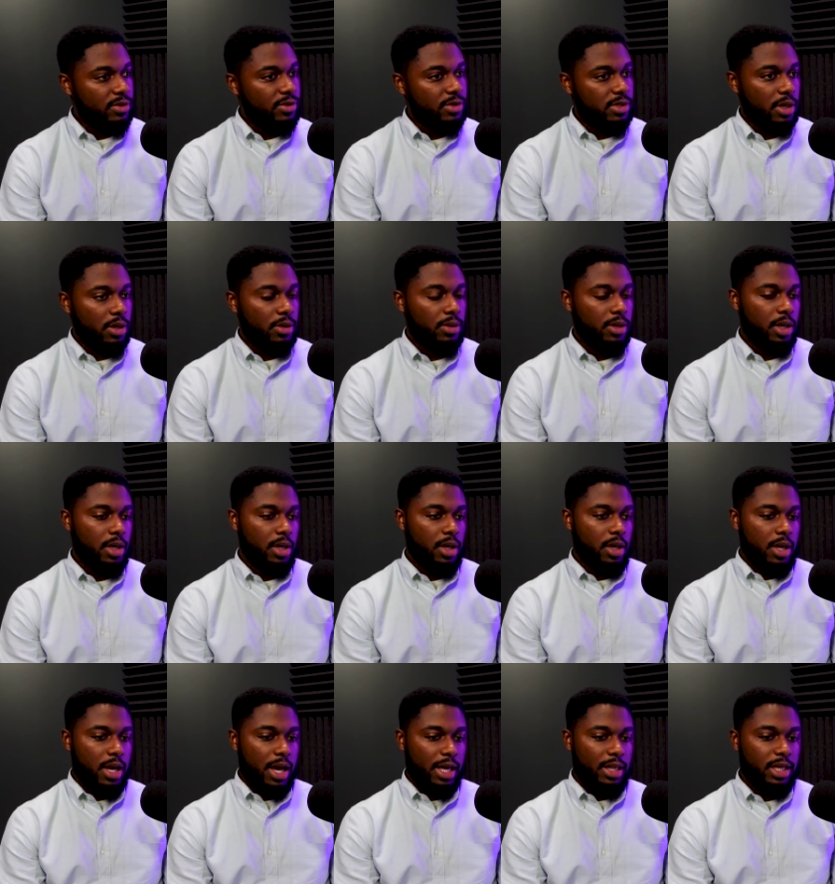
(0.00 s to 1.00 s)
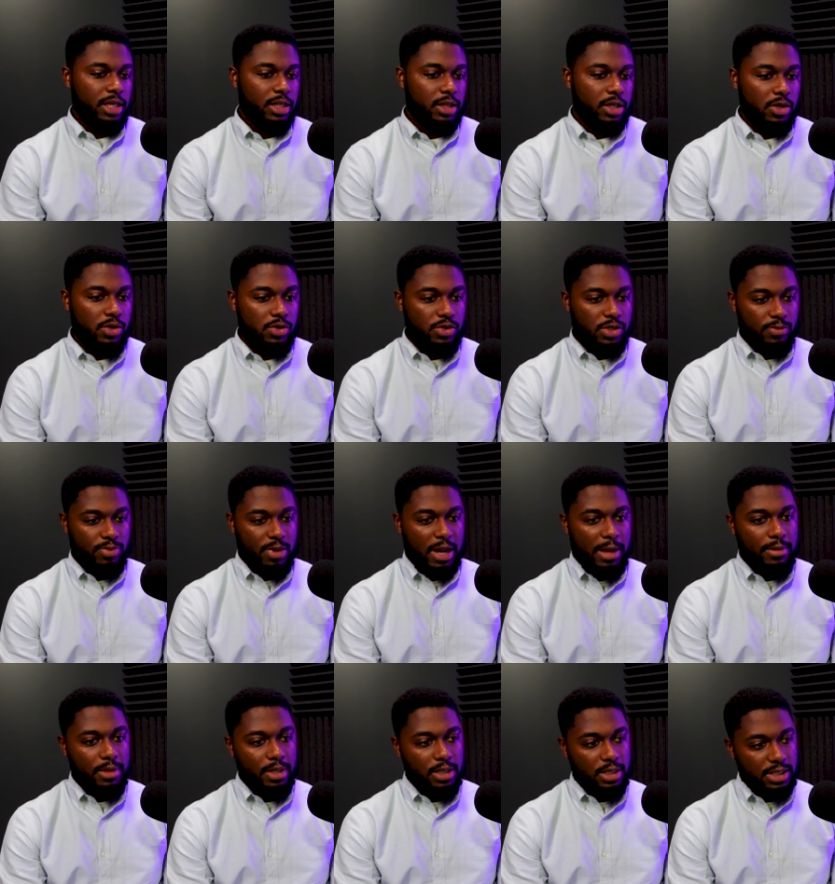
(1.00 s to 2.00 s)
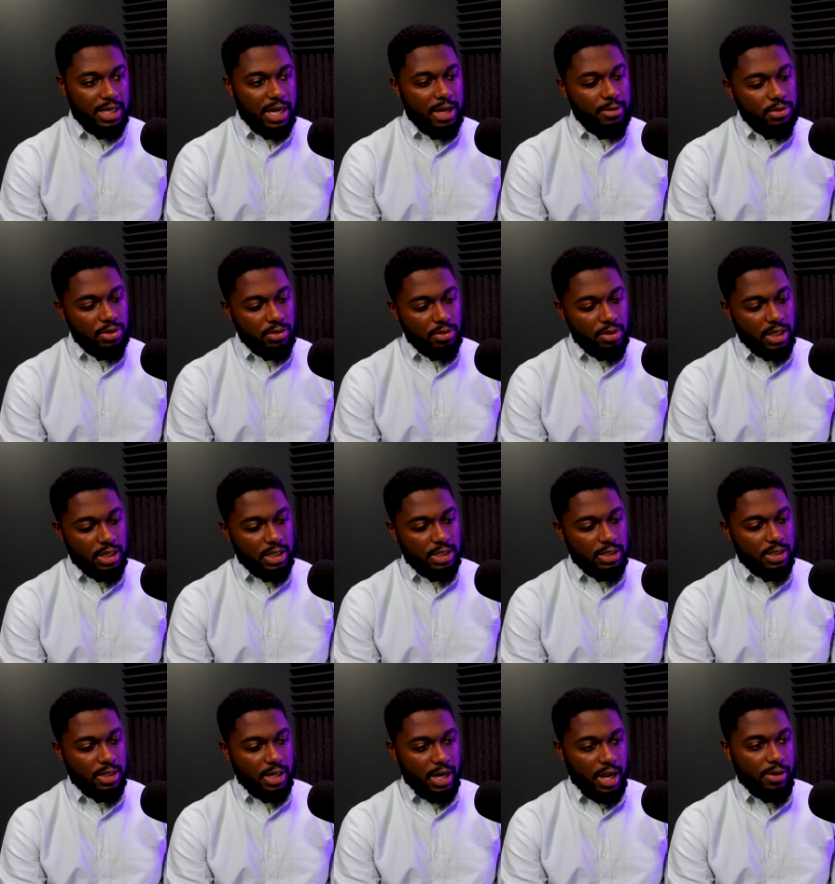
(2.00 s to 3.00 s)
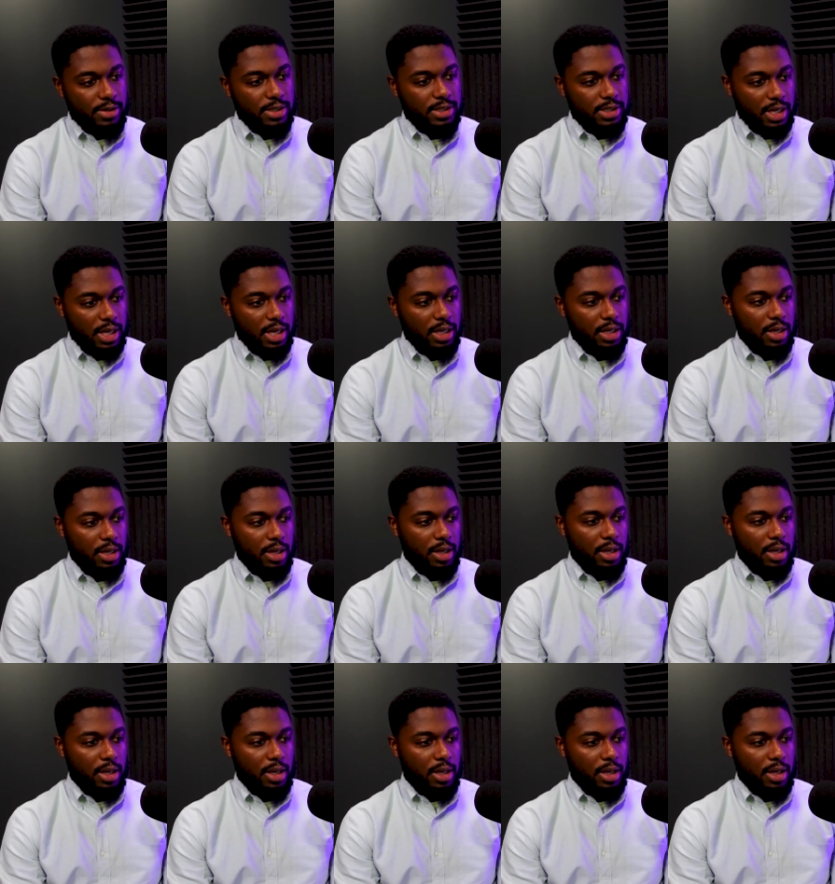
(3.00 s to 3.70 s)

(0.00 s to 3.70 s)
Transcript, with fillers: So I think those are probably the top two things that I would say.